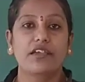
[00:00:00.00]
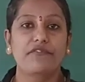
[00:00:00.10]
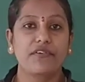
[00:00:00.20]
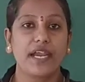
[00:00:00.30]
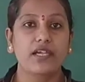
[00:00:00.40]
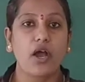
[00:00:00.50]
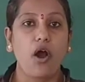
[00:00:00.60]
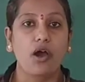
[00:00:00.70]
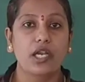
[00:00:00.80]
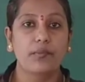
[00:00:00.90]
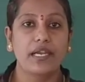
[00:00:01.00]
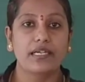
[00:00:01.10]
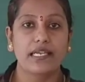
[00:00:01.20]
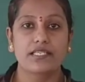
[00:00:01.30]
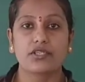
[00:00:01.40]
different
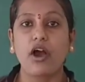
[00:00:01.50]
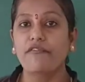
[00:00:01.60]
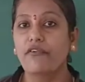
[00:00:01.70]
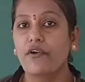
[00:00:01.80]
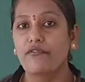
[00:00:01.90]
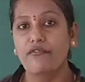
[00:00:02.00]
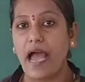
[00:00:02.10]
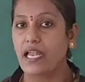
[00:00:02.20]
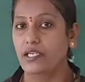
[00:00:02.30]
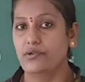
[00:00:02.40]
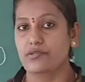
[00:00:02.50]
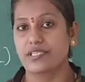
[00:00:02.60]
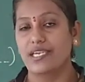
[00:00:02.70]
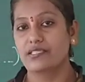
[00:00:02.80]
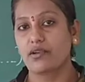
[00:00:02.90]
argument list of values
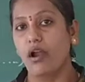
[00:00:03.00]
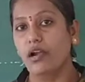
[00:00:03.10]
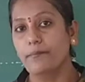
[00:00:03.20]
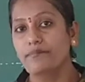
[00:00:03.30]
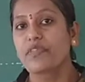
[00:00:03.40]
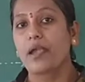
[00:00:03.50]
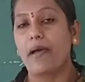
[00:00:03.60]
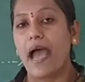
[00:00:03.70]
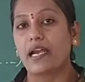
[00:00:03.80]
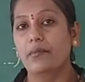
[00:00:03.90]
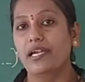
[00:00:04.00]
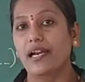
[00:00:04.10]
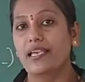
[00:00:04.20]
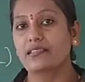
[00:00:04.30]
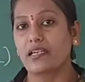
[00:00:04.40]
is called
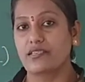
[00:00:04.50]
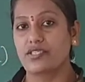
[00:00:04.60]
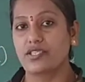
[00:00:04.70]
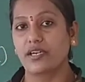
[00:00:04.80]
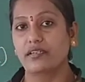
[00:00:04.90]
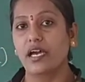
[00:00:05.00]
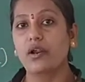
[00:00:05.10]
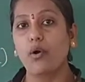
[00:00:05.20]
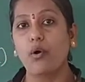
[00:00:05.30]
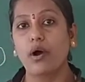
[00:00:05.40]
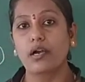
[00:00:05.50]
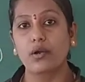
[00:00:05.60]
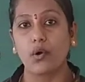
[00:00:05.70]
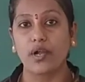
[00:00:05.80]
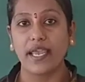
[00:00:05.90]
parameterized constructor
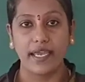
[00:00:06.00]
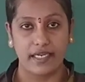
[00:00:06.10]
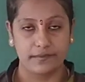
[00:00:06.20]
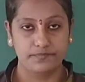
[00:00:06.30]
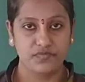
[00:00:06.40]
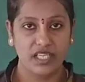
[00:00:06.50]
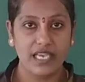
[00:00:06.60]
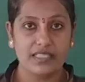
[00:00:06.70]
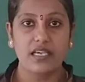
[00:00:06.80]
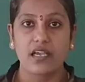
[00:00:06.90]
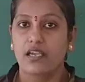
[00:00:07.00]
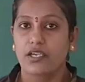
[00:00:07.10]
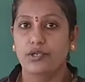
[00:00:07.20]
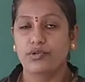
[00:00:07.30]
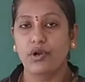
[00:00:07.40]
overloading. Yes,
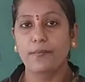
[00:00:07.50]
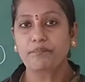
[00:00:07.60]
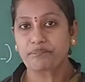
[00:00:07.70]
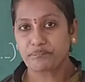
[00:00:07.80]
you know